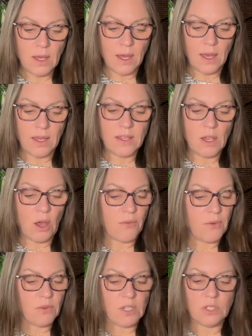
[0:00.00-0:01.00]
Uh, they
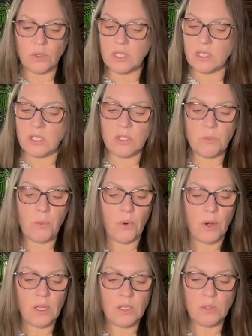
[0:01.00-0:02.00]
offer resources and
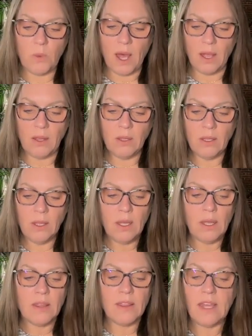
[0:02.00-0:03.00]
support as well.
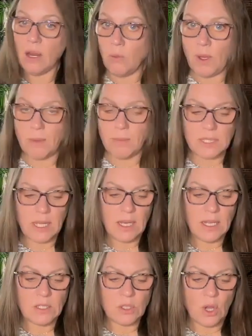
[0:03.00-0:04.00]
Their
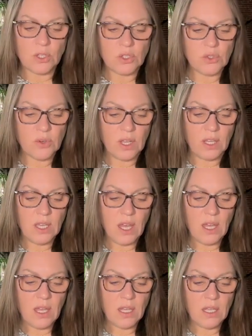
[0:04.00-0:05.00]
website is
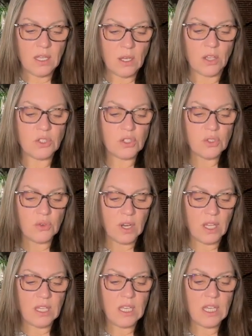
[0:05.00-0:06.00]
Australia,
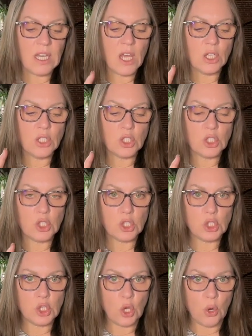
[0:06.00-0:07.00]

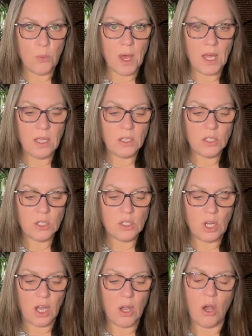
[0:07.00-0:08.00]

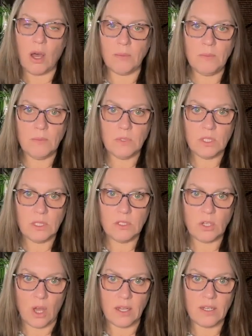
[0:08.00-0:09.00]

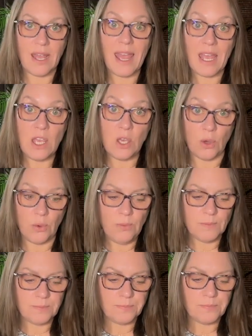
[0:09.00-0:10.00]
australianstoma.com.au.